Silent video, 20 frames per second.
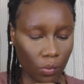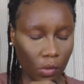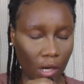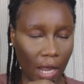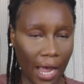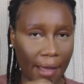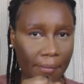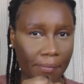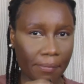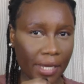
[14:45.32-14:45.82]

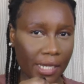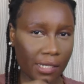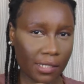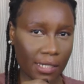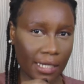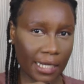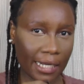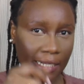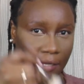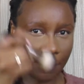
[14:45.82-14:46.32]
I'm
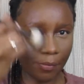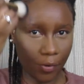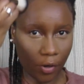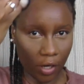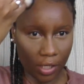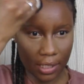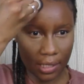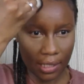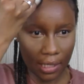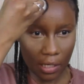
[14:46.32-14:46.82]
basically
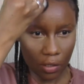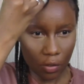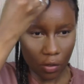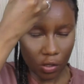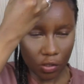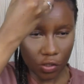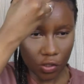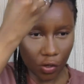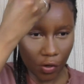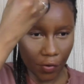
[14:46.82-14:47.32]
bronzing and
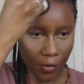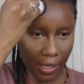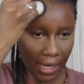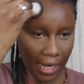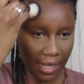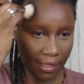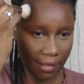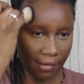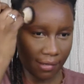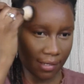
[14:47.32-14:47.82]
contouring
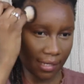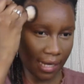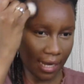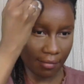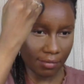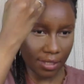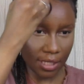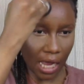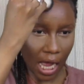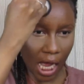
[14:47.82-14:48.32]
at the
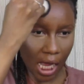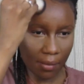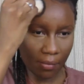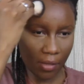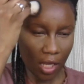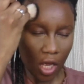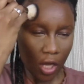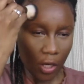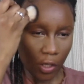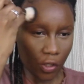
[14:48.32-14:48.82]
same
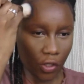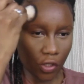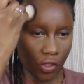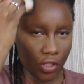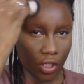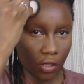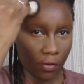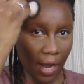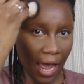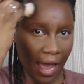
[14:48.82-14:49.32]
time. You
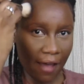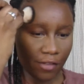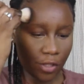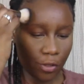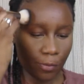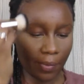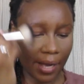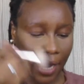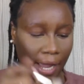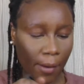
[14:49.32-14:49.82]
don't have
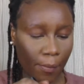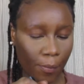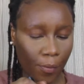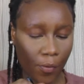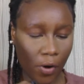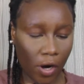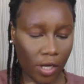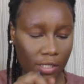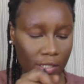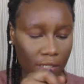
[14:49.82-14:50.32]
to buy a
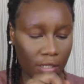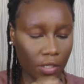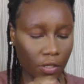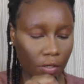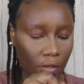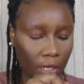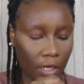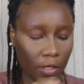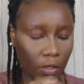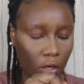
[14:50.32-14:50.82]

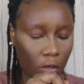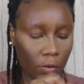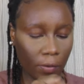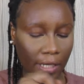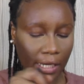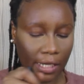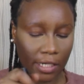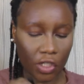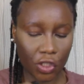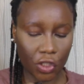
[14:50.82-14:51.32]
bronzer. You can go
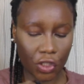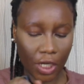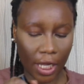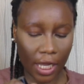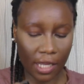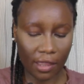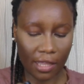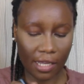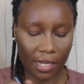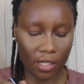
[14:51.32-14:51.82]
get a
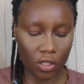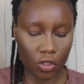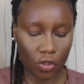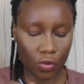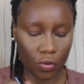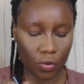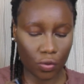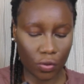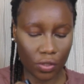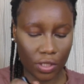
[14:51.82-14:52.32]
shade that
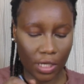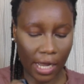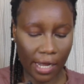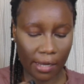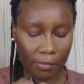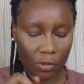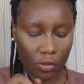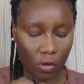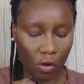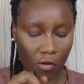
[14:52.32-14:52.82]
is 2
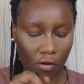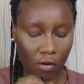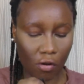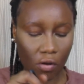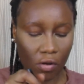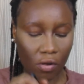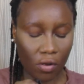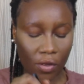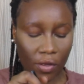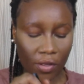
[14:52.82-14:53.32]
times
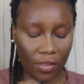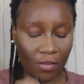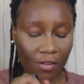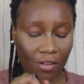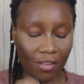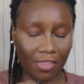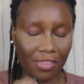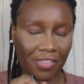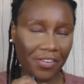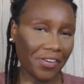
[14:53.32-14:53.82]
or
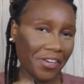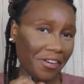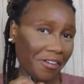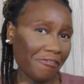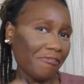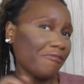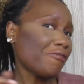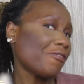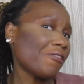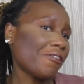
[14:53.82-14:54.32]
3
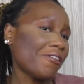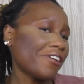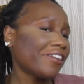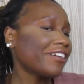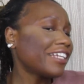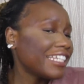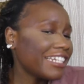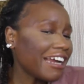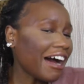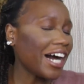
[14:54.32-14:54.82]
or
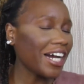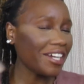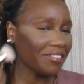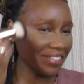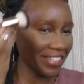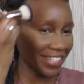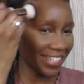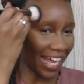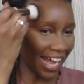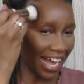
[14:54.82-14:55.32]
4
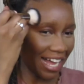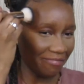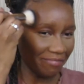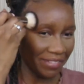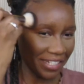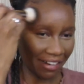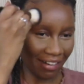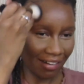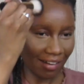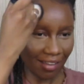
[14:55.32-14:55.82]
times
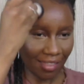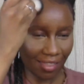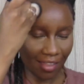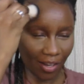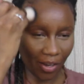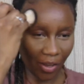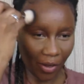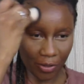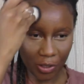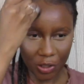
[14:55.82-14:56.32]
darker
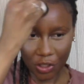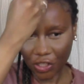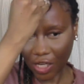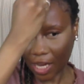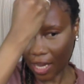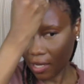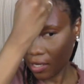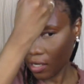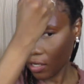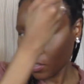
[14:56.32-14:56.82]
than your
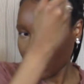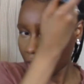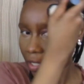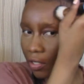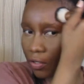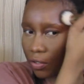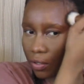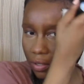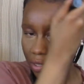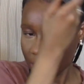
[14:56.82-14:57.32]
shade, and you
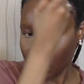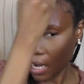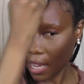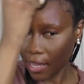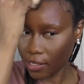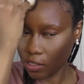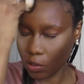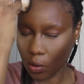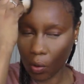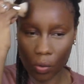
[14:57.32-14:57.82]
can use it
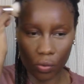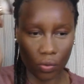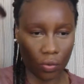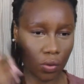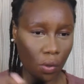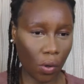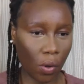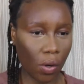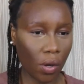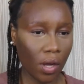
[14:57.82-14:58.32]
as a
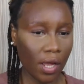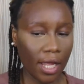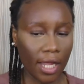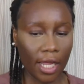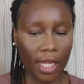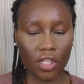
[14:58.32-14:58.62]
contour.